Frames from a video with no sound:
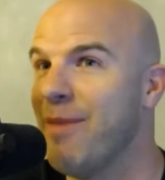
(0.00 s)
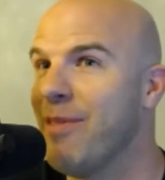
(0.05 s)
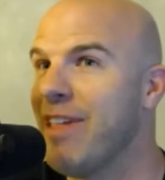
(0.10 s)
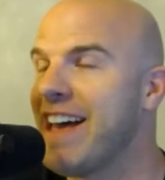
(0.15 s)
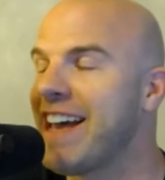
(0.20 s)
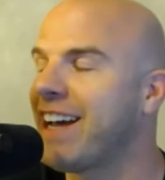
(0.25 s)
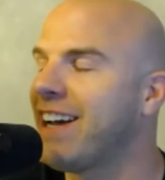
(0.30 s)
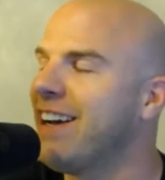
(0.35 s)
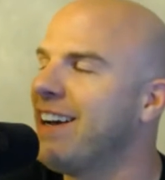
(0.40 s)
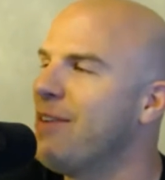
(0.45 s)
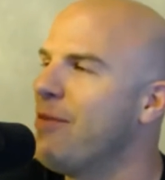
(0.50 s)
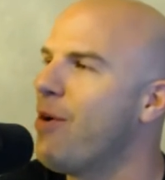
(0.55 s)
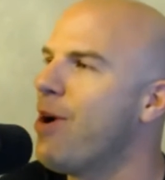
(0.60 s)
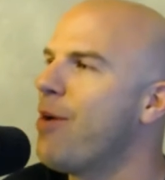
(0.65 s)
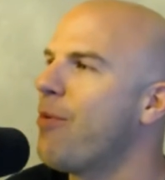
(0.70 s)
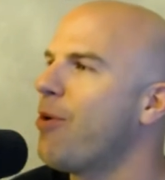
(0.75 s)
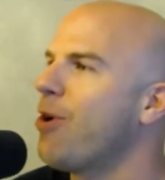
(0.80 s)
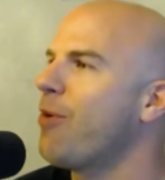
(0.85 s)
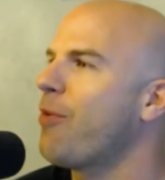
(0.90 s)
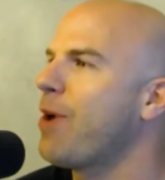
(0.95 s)
I'm like,
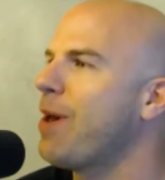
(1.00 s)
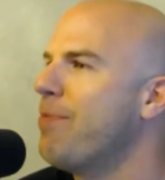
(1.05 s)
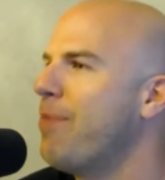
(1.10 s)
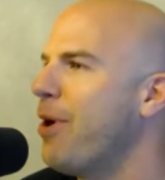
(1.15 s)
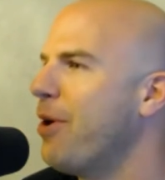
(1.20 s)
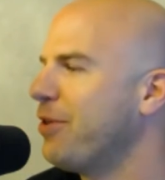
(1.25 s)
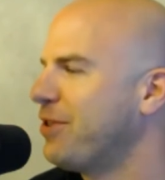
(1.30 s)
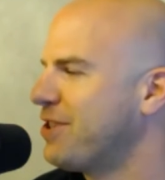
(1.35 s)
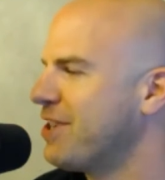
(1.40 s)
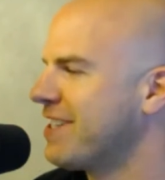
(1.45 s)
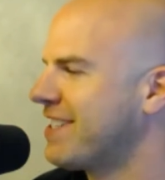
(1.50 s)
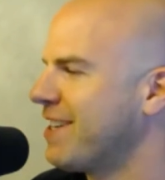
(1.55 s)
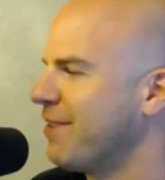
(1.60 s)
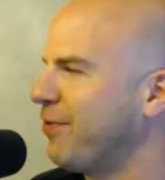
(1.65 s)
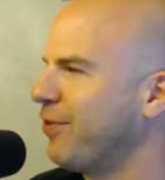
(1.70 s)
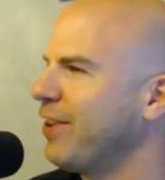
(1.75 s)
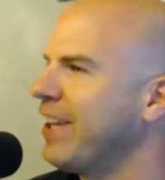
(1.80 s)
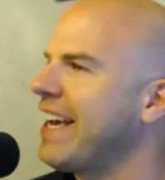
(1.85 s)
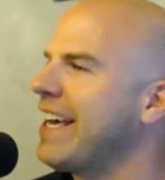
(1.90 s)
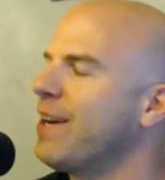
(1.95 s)
and we both just
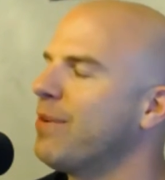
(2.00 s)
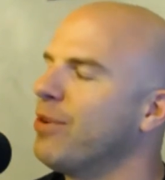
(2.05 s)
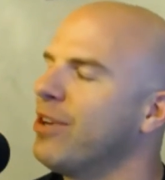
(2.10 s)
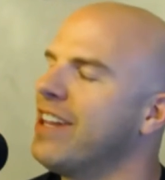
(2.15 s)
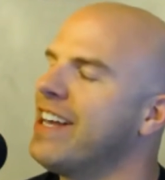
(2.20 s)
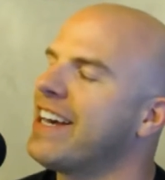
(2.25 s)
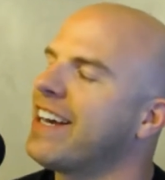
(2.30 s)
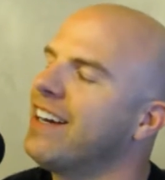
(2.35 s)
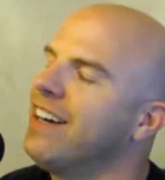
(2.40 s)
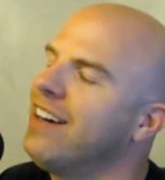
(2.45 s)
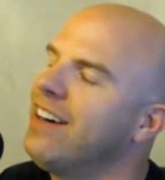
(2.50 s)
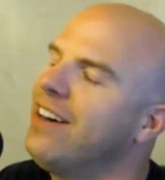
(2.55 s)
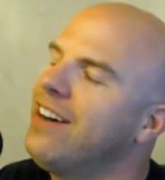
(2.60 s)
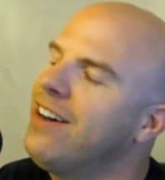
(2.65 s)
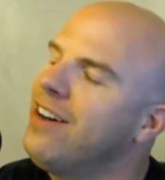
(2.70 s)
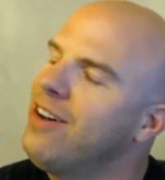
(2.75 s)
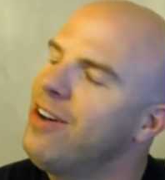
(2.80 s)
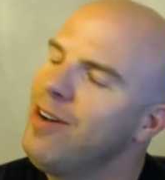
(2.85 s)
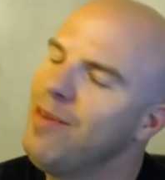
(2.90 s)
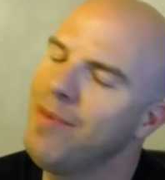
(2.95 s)
deflated. We're like,
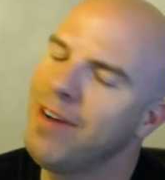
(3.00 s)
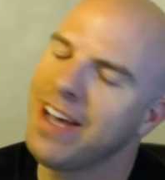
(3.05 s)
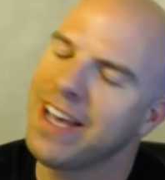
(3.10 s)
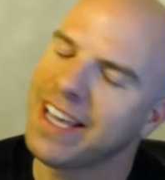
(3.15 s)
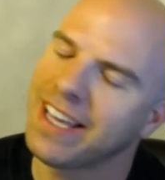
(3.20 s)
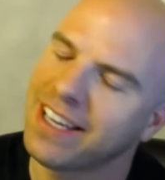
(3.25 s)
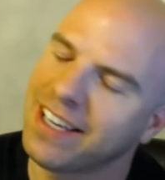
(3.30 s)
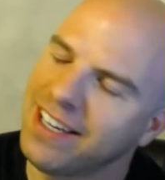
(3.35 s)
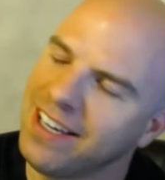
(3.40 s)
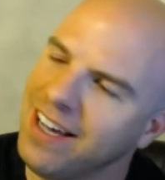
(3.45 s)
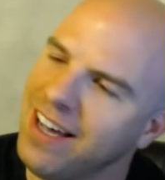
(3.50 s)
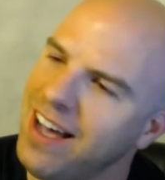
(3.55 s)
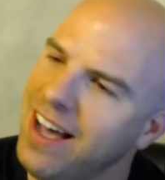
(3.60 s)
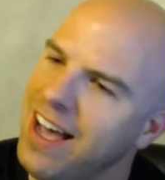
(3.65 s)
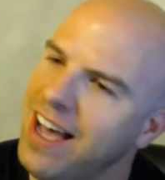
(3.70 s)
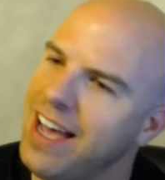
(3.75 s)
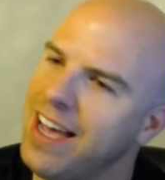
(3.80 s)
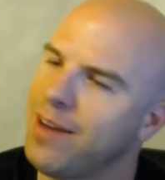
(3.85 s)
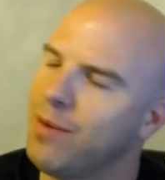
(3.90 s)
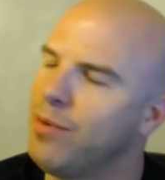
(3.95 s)
oh my
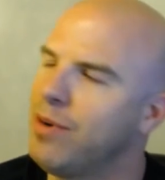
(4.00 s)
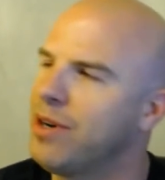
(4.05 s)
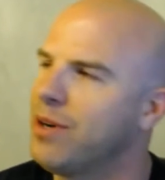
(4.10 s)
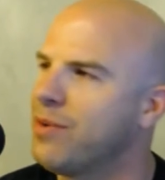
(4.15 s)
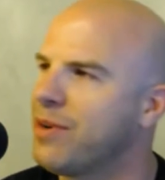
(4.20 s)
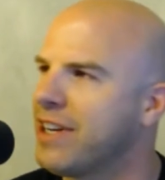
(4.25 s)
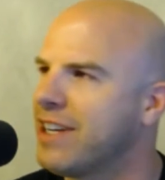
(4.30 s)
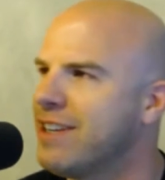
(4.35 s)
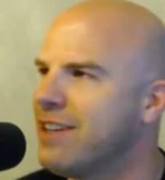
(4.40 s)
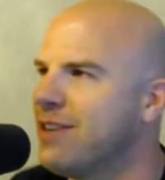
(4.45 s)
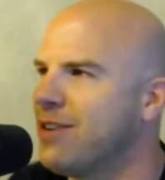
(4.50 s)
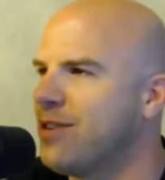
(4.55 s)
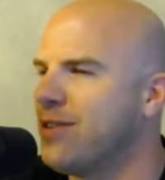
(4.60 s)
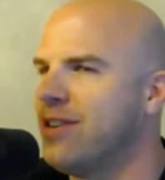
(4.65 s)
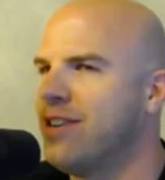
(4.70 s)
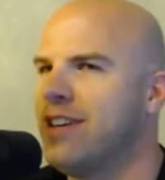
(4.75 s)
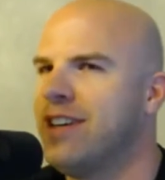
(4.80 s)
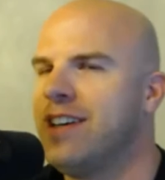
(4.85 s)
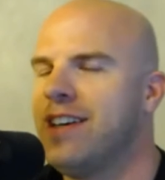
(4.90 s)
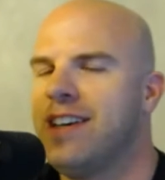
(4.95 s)
god, what do we do?